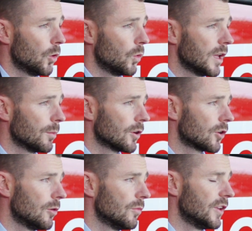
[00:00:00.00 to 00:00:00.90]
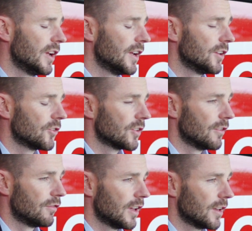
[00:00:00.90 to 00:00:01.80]
goalkeeper at Crumlin United's
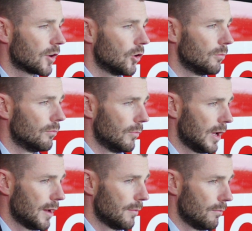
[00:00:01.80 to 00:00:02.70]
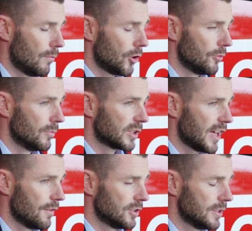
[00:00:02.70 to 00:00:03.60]
a fellow called uh, um, Martin
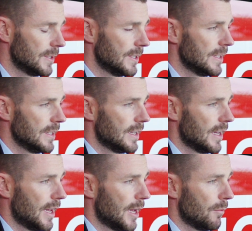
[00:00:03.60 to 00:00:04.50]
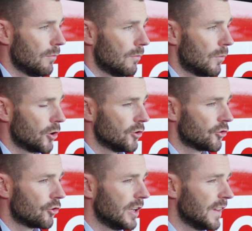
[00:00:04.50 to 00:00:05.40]
McDavitt.
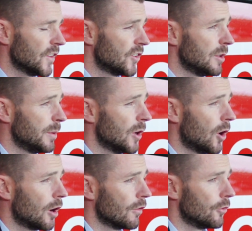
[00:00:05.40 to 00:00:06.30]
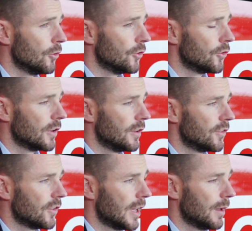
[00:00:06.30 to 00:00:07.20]
Martin's trained in CPR through his,
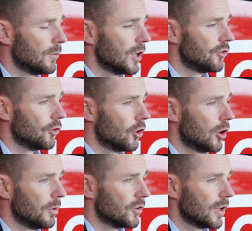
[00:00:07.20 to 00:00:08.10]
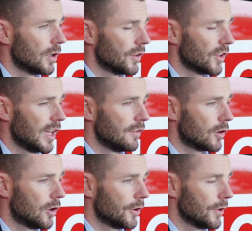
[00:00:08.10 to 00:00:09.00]
his, um, his job as a, as a
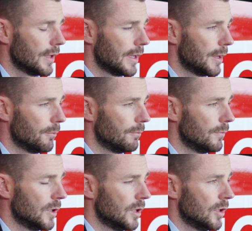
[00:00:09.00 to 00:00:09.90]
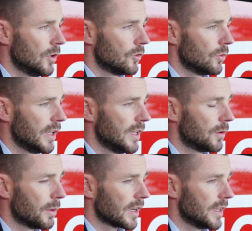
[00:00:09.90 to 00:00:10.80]
lifeguard. Um, so he
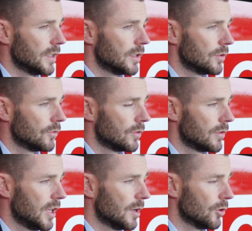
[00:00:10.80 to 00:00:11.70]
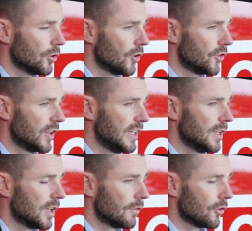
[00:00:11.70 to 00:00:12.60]
quickly came onto the
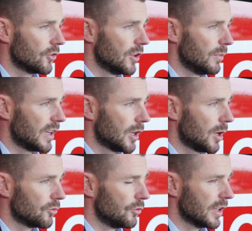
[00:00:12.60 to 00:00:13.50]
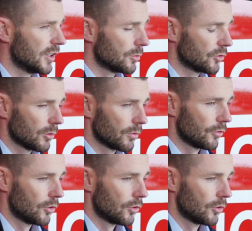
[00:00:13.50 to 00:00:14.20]
scene after seeing me collapse and realised there was something